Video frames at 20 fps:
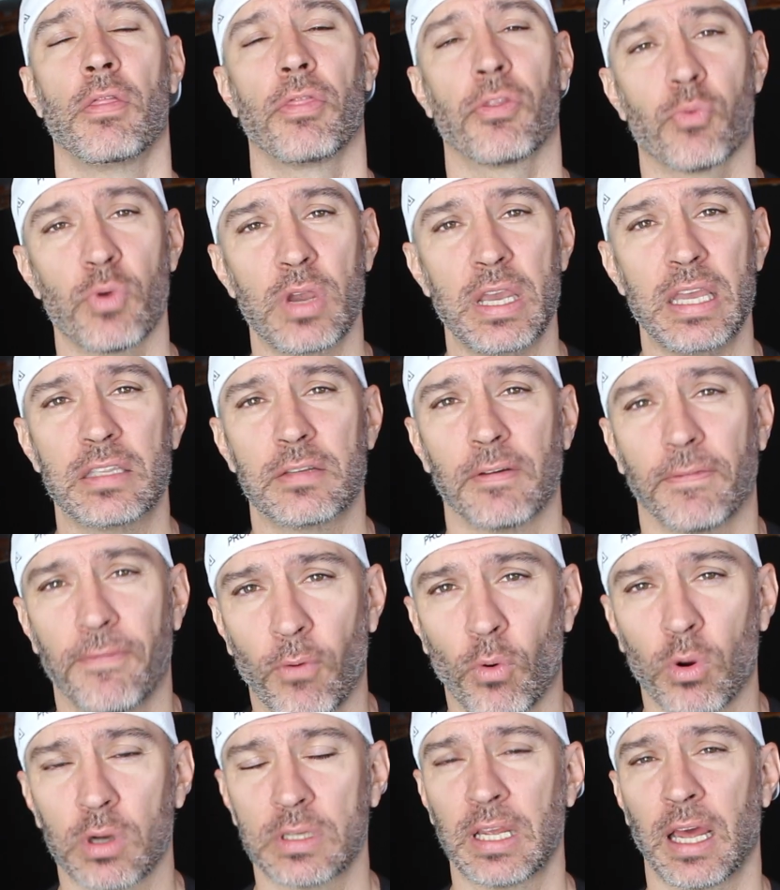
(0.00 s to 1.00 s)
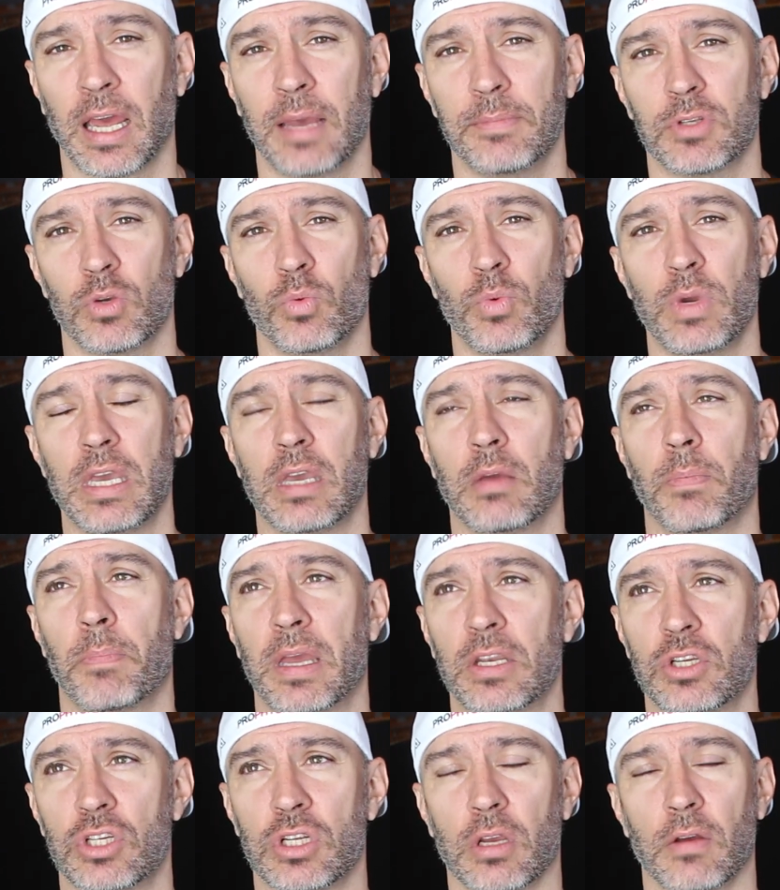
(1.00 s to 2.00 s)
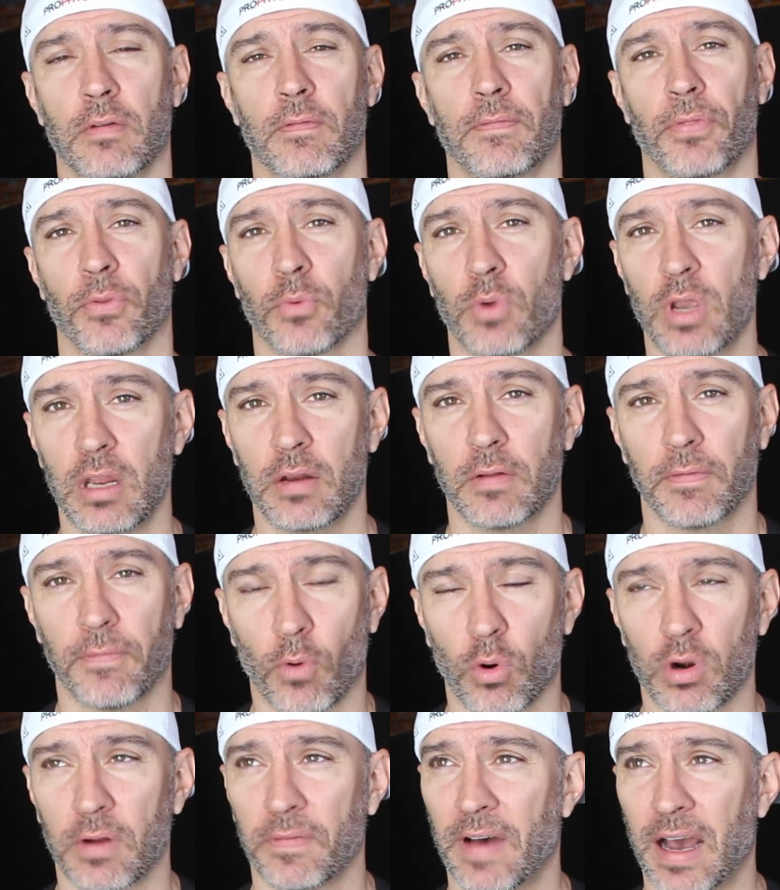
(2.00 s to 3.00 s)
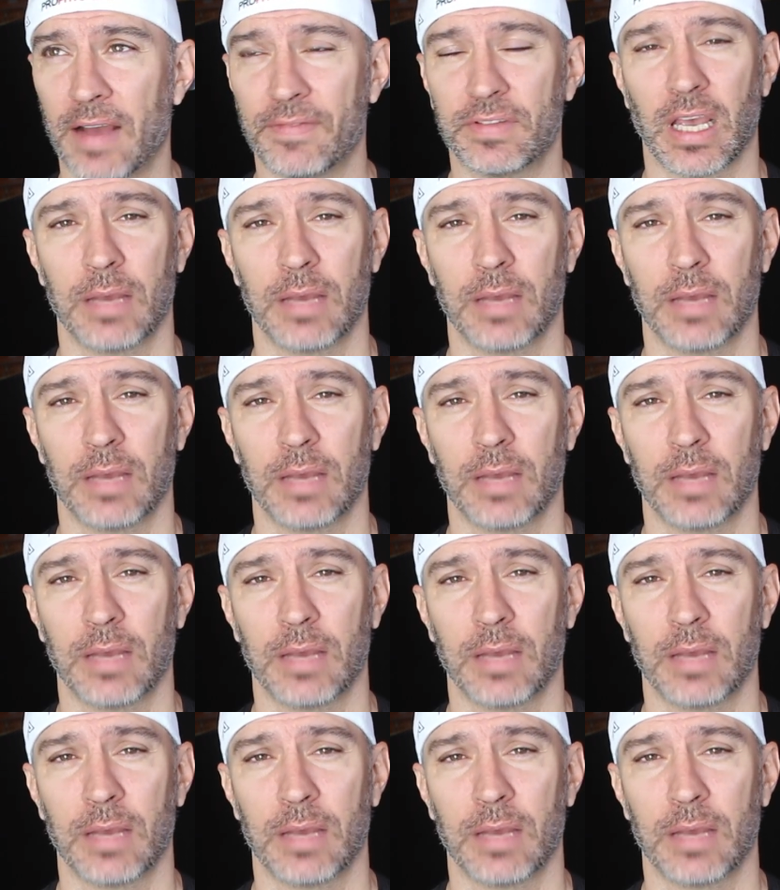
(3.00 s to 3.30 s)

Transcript: 3 to 4 times a week, benching 3 to 4 to 5